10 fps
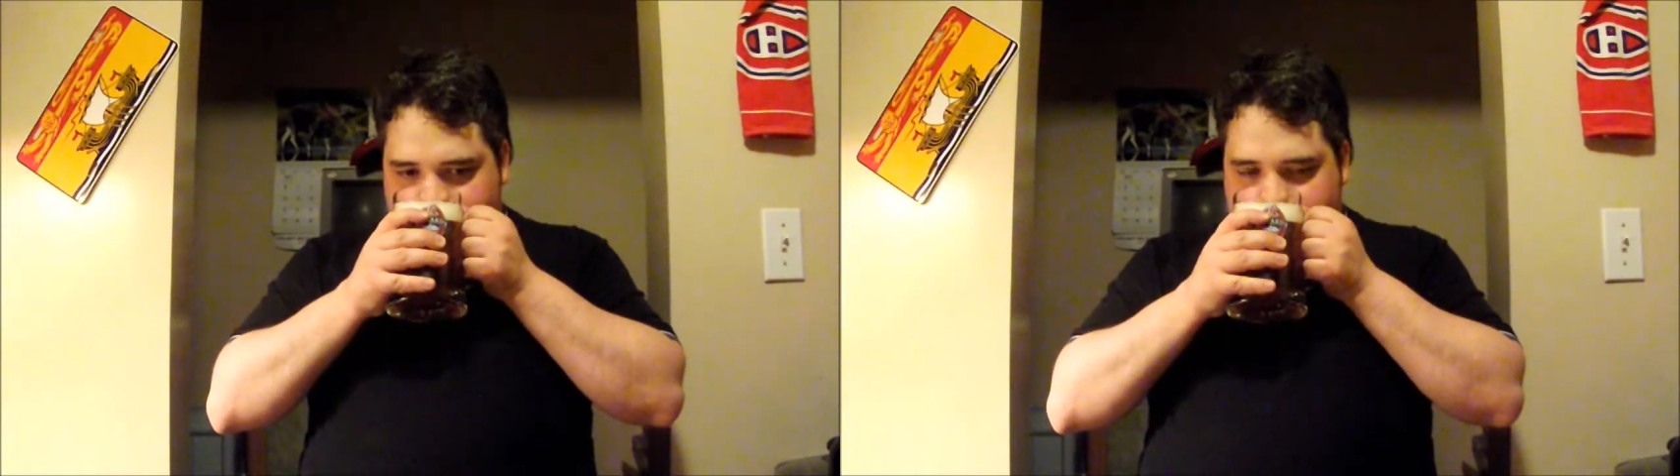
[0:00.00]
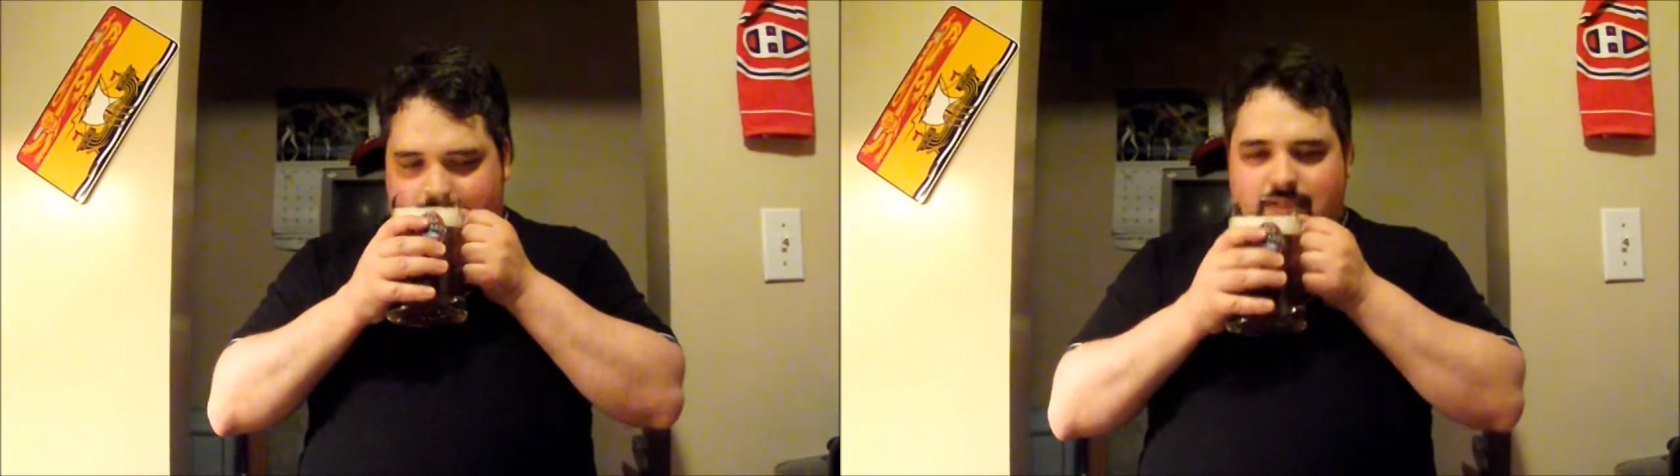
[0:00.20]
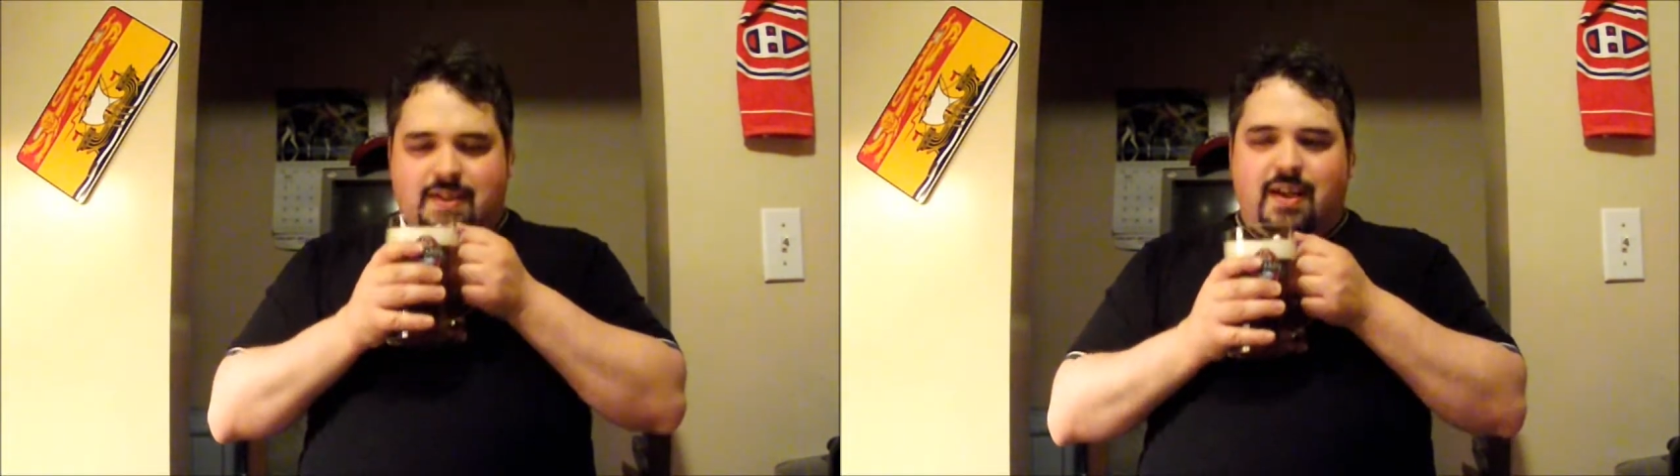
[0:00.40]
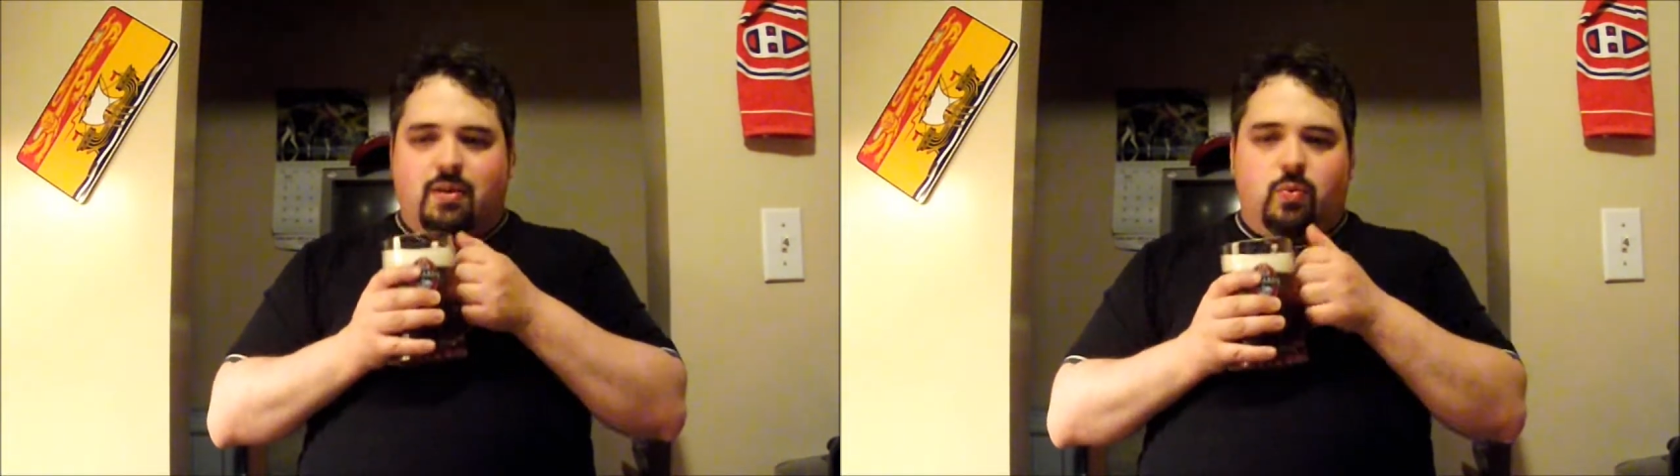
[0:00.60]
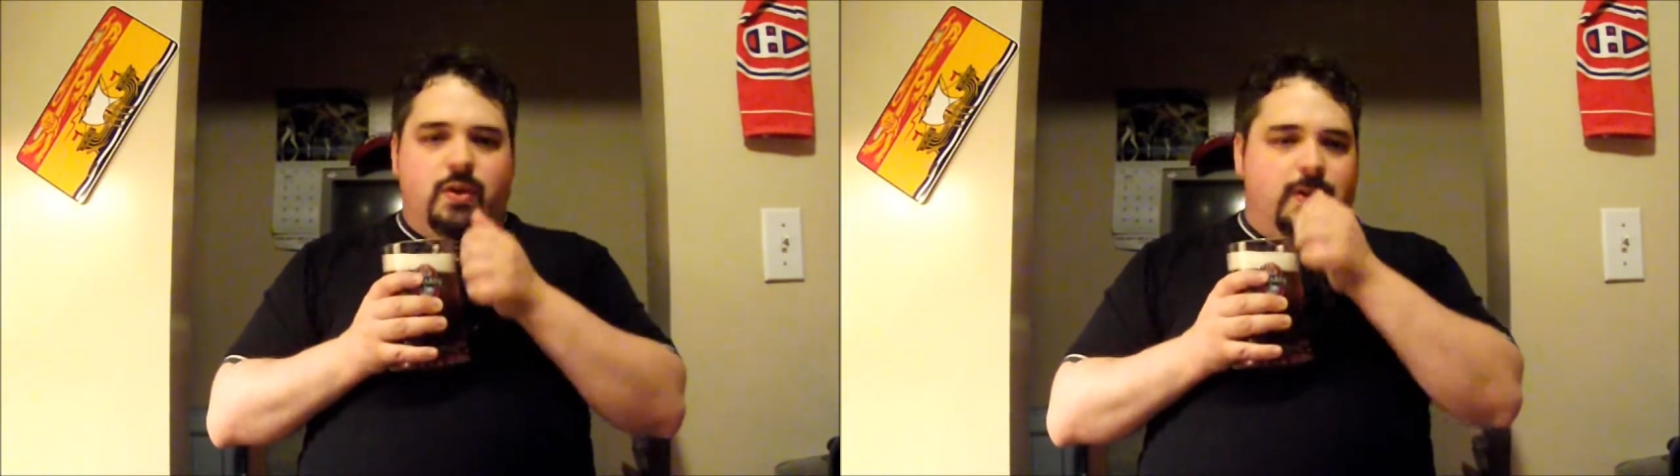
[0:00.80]
And it's got a
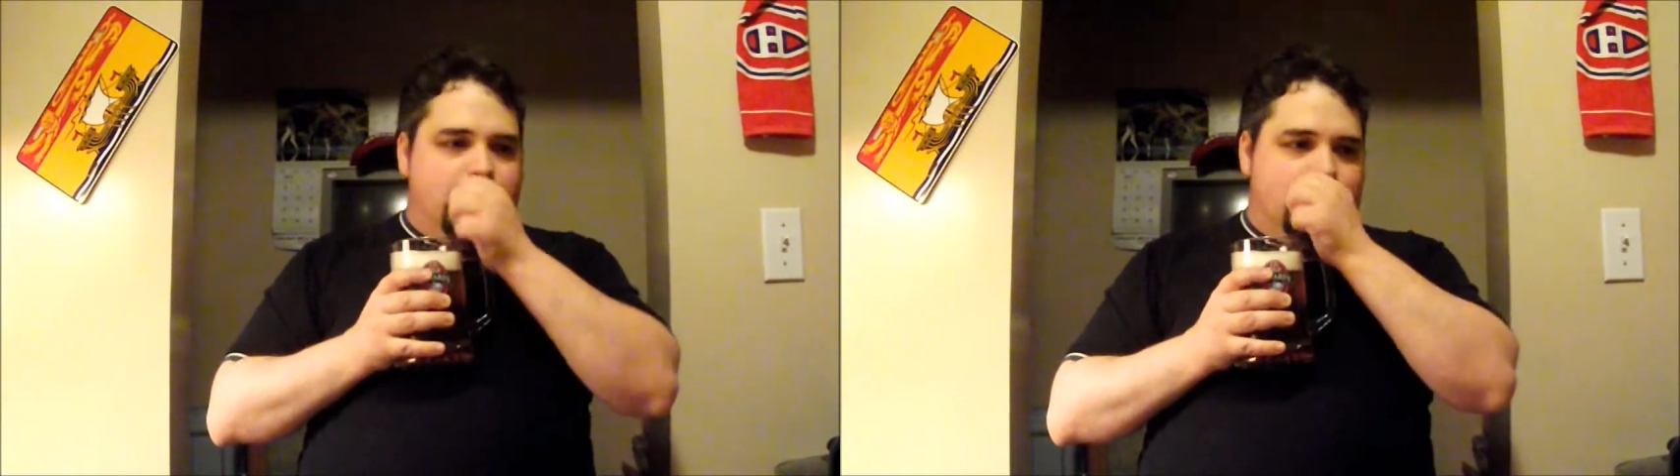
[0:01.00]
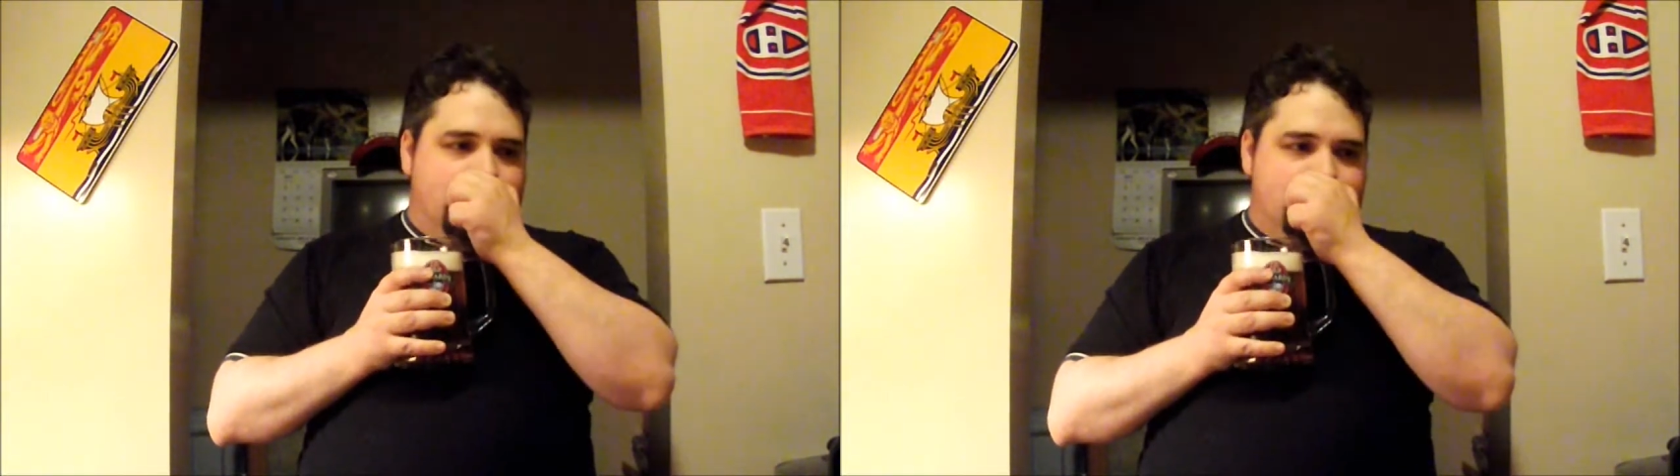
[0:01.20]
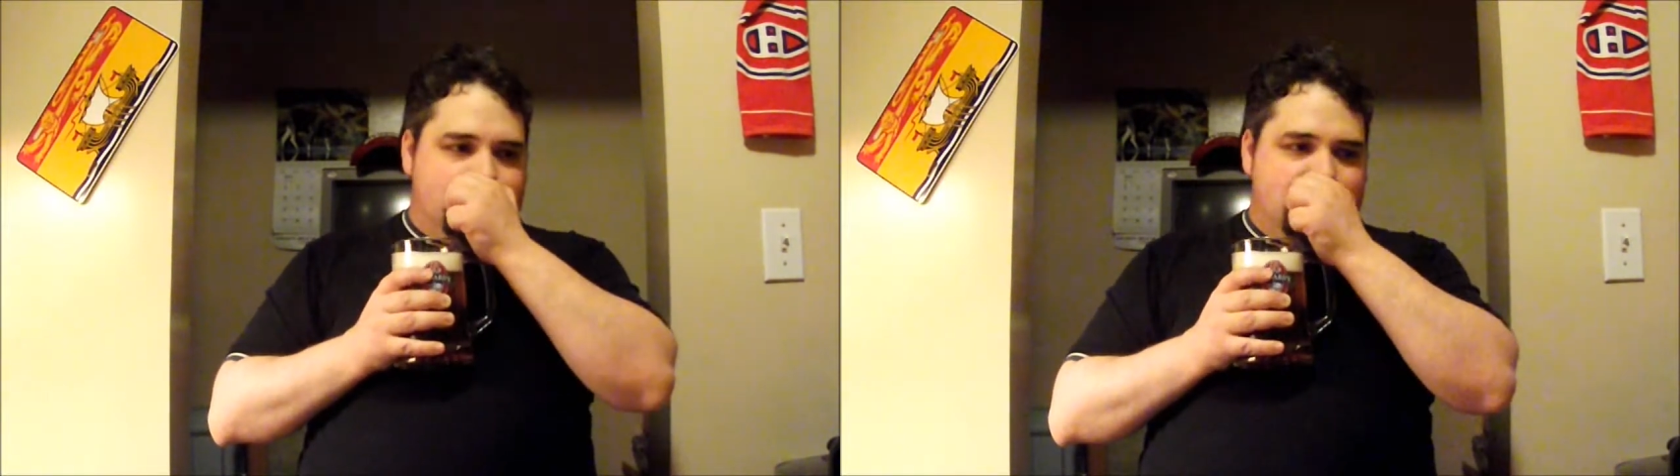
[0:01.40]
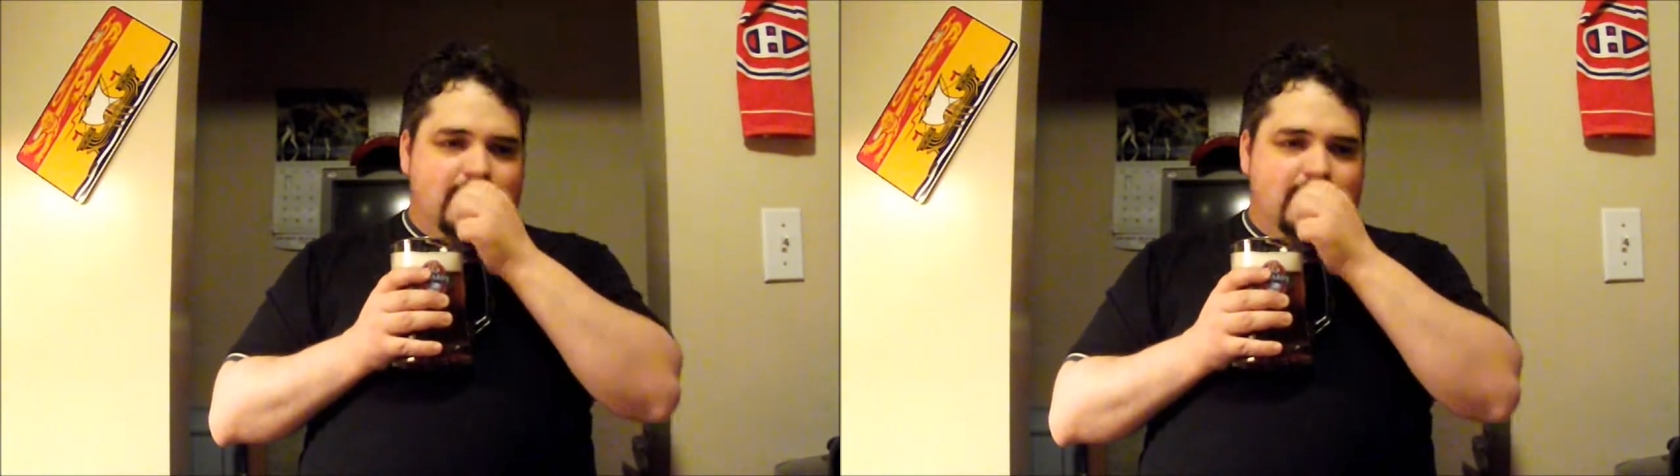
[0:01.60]
really nice,